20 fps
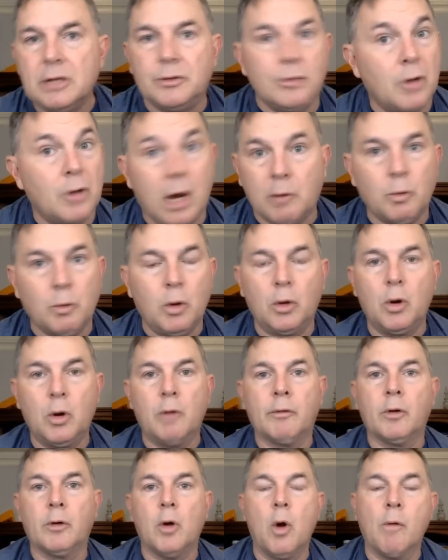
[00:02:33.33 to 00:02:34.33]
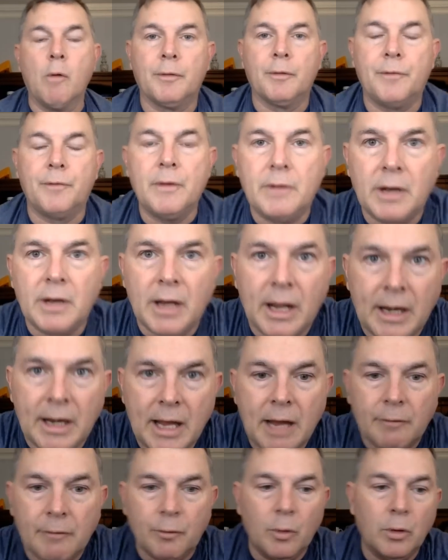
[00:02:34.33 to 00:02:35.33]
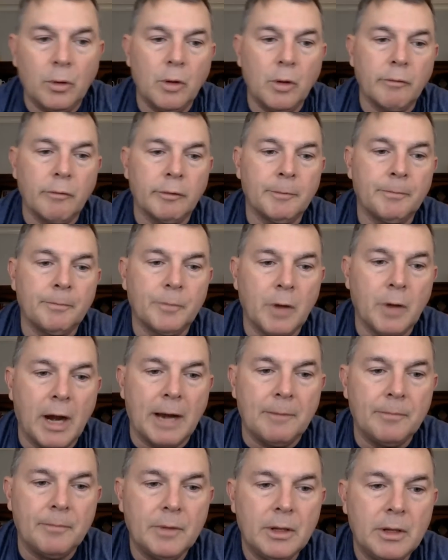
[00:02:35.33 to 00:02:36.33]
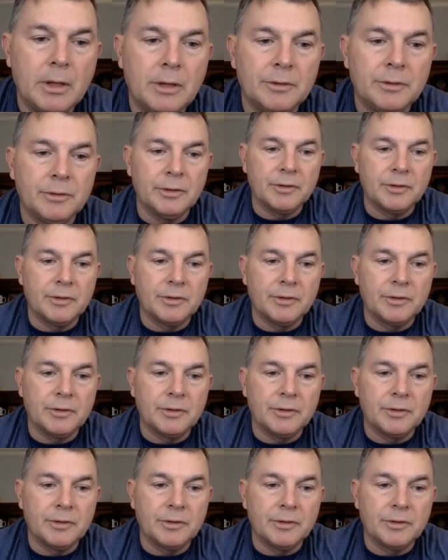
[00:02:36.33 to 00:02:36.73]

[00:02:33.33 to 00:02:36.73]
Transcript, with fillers: Do not roll it over. Over fifty-nine and a half, roll it over. All right, so